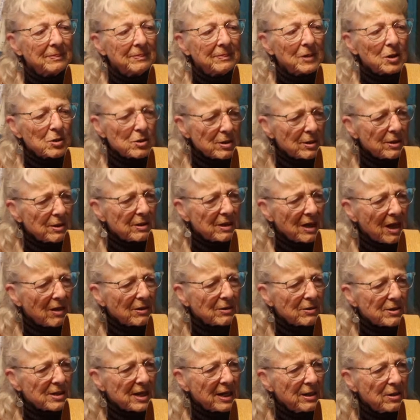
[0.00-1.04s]
Those are the
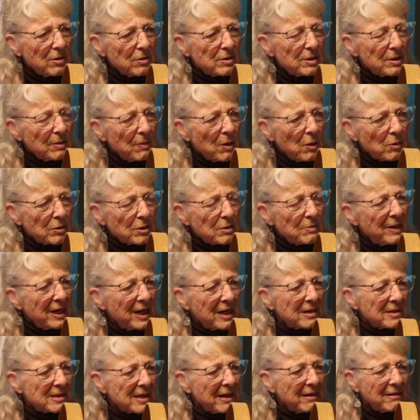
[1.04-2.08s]
colors I use the most
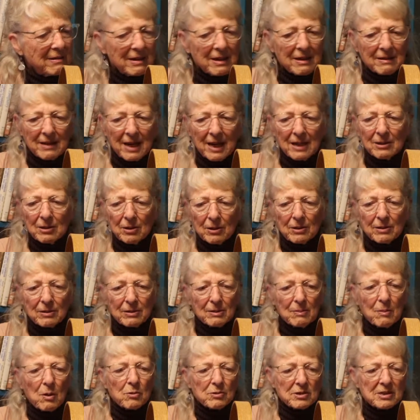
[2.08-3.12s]
because I think they look
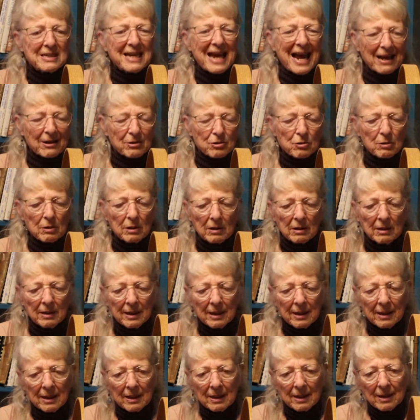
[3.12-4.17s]
the most natural.
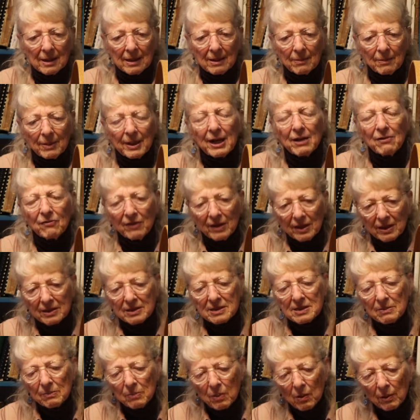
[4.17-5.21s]
But I feel
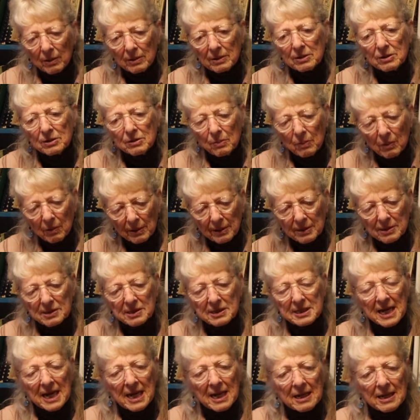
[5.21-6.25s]
it's important to put a
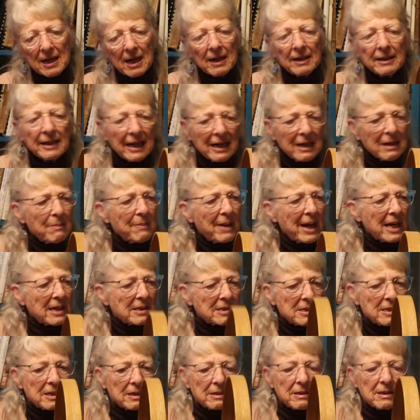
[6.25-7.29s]
stain on any
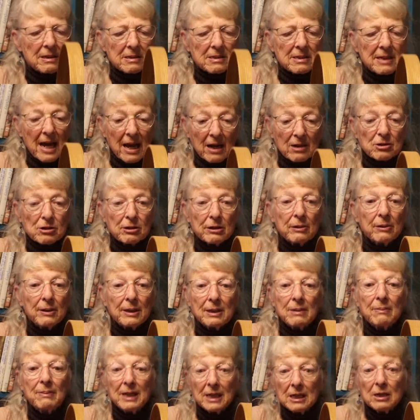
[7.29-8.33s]
basket that's actually going
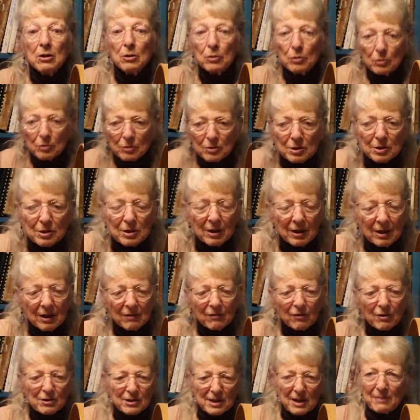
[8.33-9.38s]
to be used
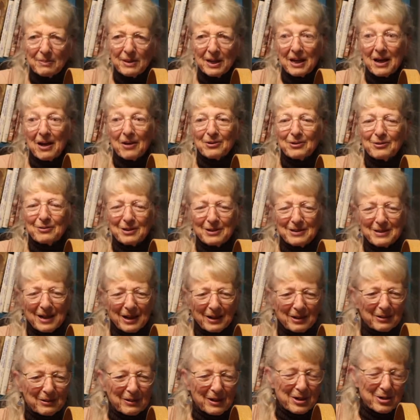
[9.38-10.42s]
for something other than
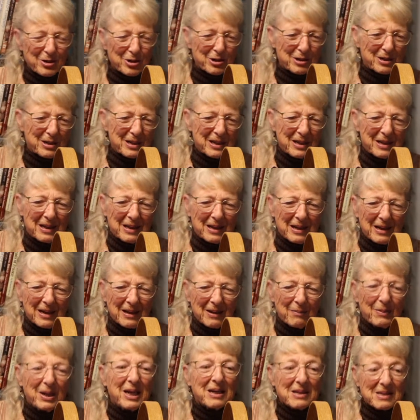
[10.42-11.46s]
decoration,
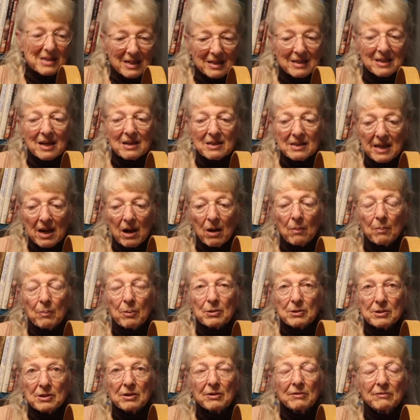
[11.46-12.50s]
because it does help
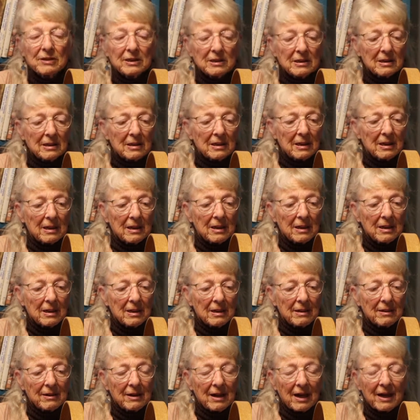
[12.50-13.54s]
preserve it.
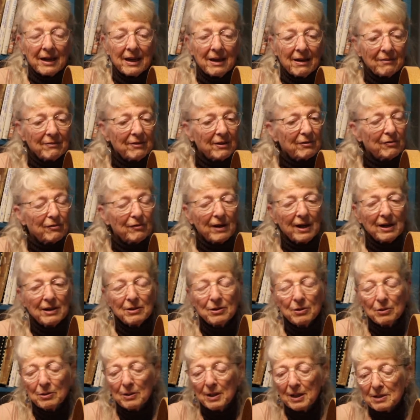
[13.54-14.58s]
I have a
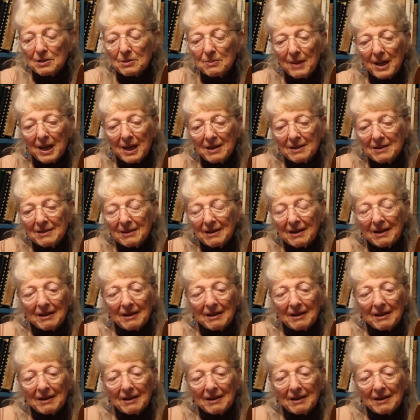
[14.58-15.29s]
friend who has made,